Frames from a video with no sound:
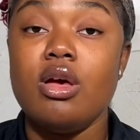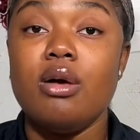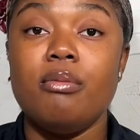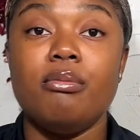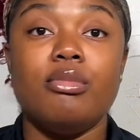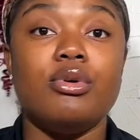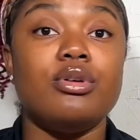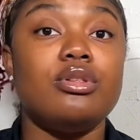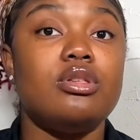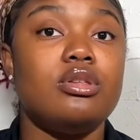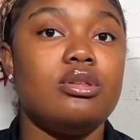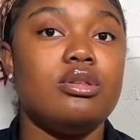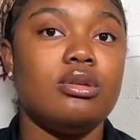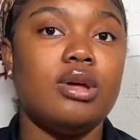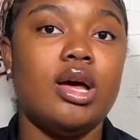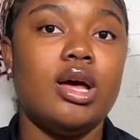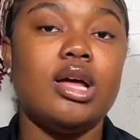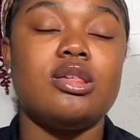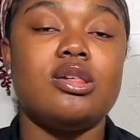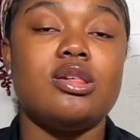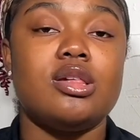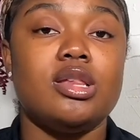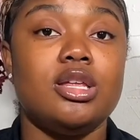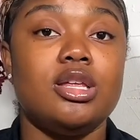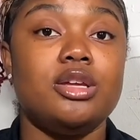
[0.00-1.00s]
But
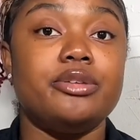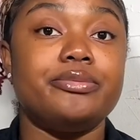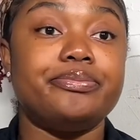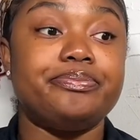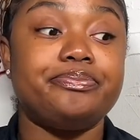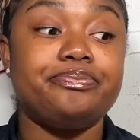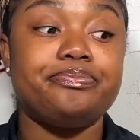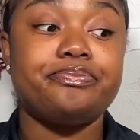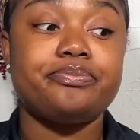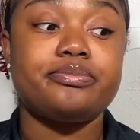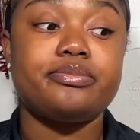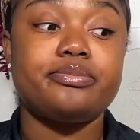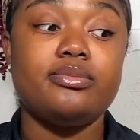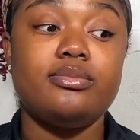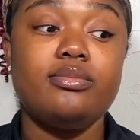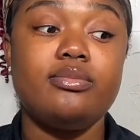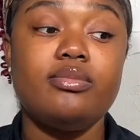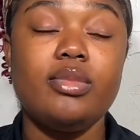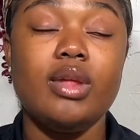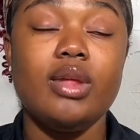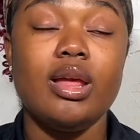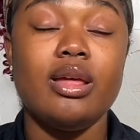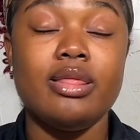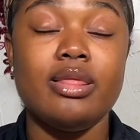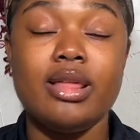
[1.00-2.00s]
actually,
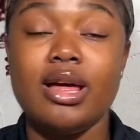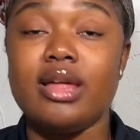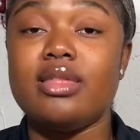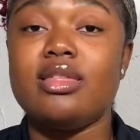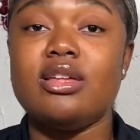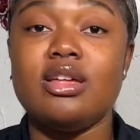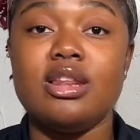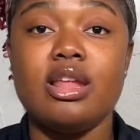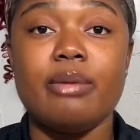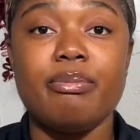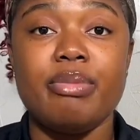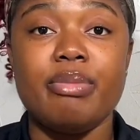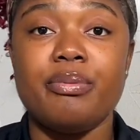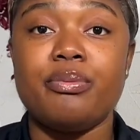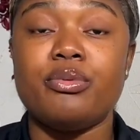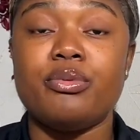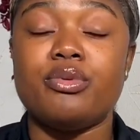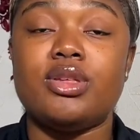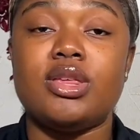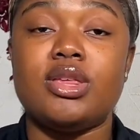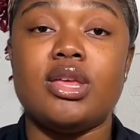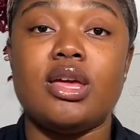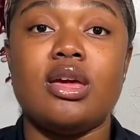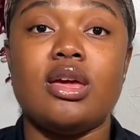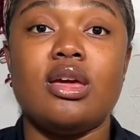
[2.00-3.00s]
that thing that people
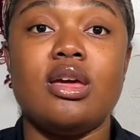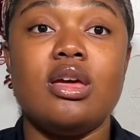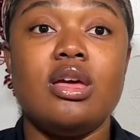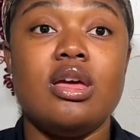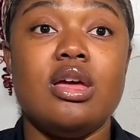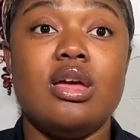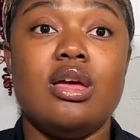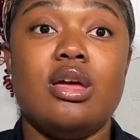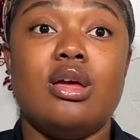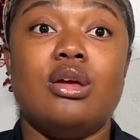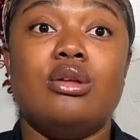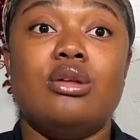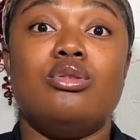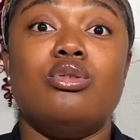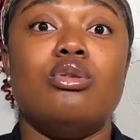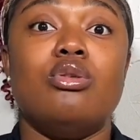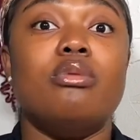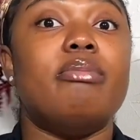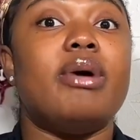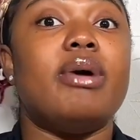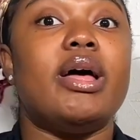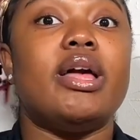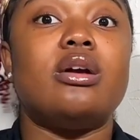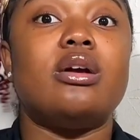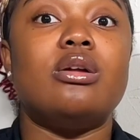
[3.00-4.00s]
say, don't
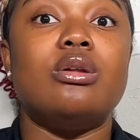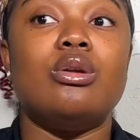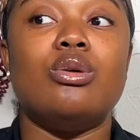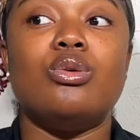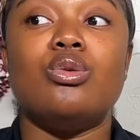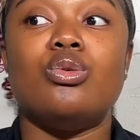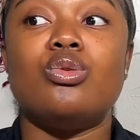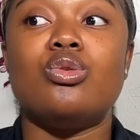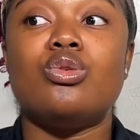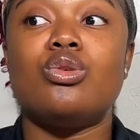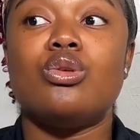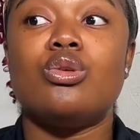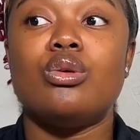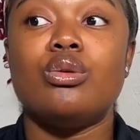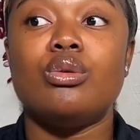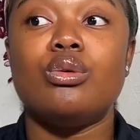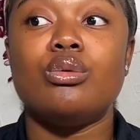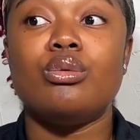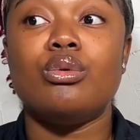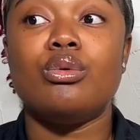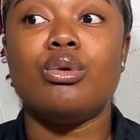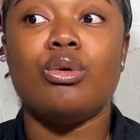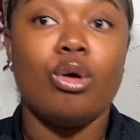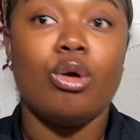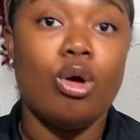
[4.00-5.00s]
buy clothes,
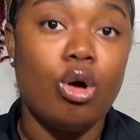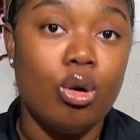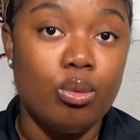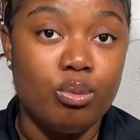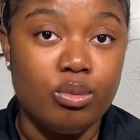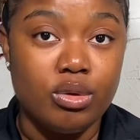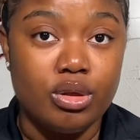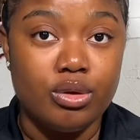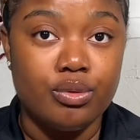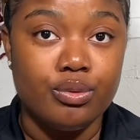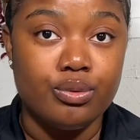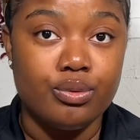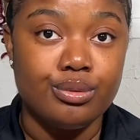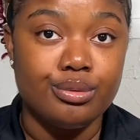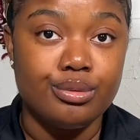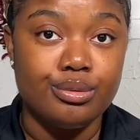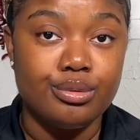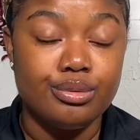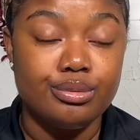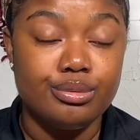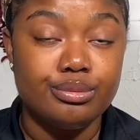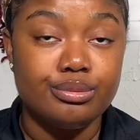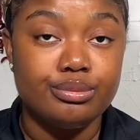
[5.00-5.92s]
come with food.